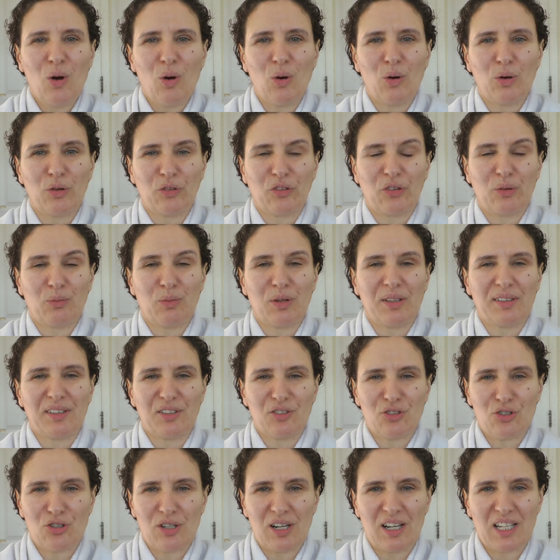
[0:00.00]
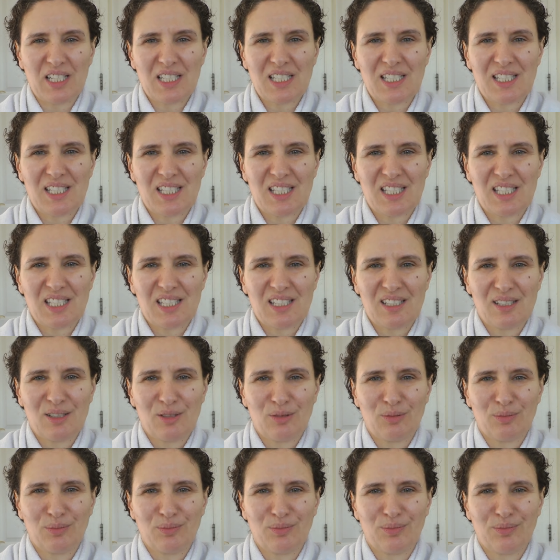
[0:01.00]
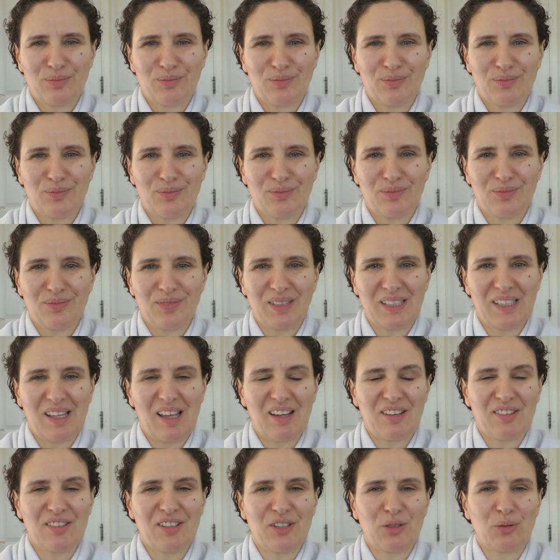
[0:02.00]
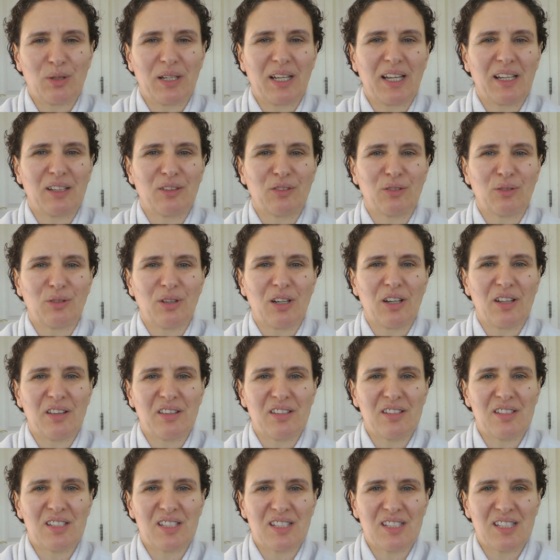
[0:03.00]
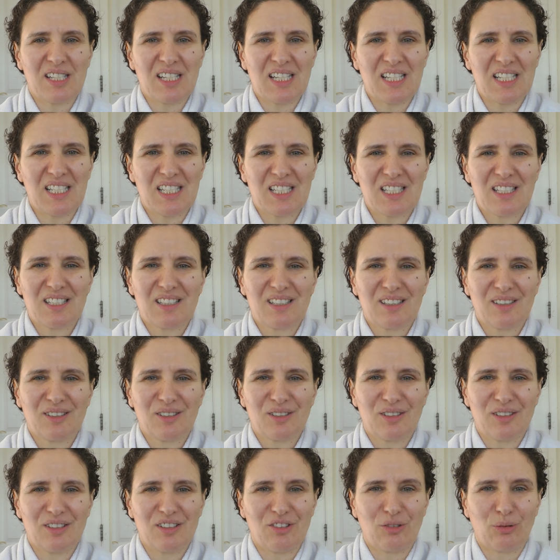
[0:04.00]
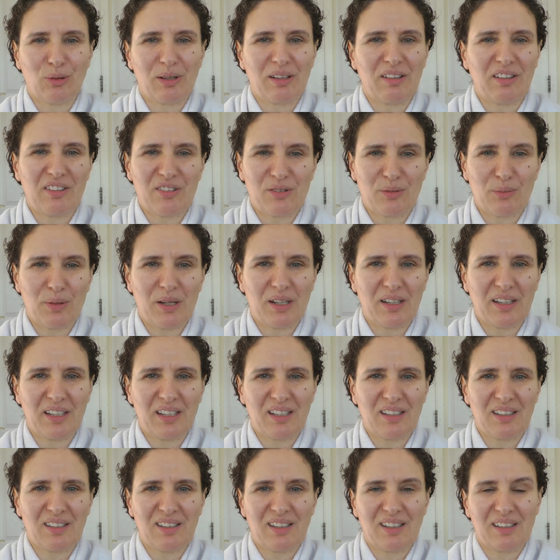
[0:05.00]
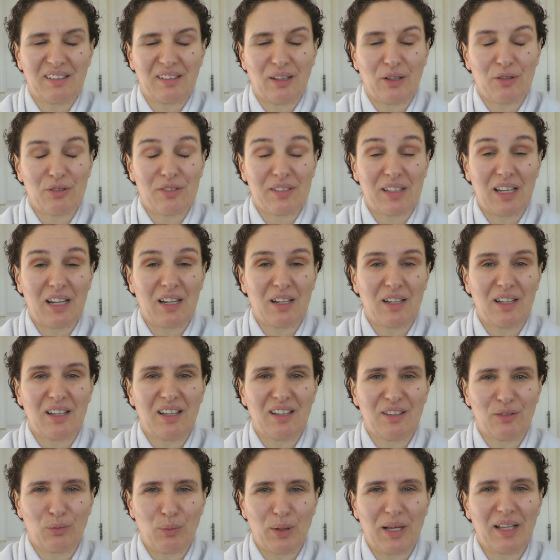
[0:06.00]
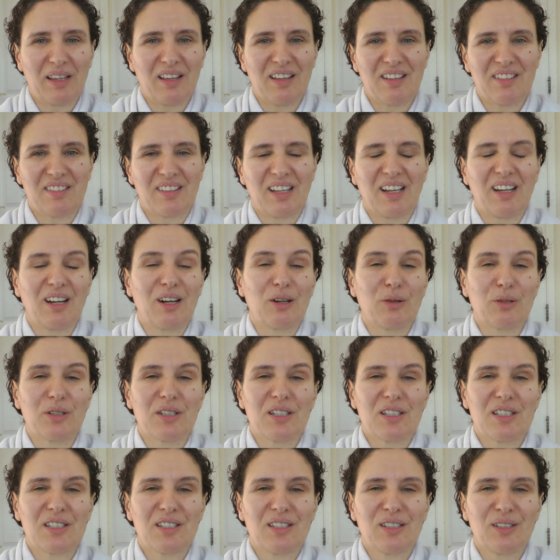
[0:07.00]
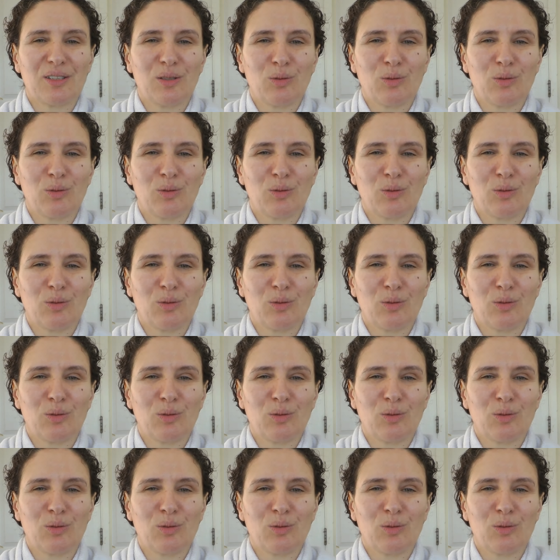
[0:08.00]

or someone that trusts and takes into account others' needs as well as mine, as, ours, as well as ours.